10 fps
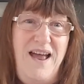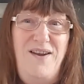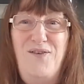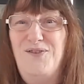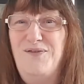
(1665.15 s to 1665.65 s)

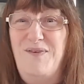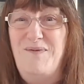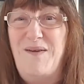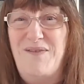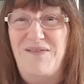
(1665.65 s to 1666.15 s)
And I often
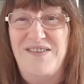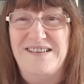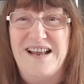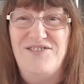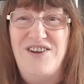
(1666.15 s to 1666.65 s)
remember on
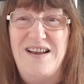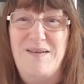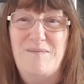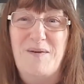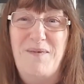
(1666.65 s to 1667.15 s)
things like
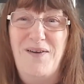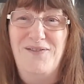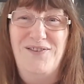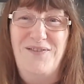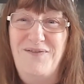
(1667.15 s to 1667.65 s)
jelly and blancmange,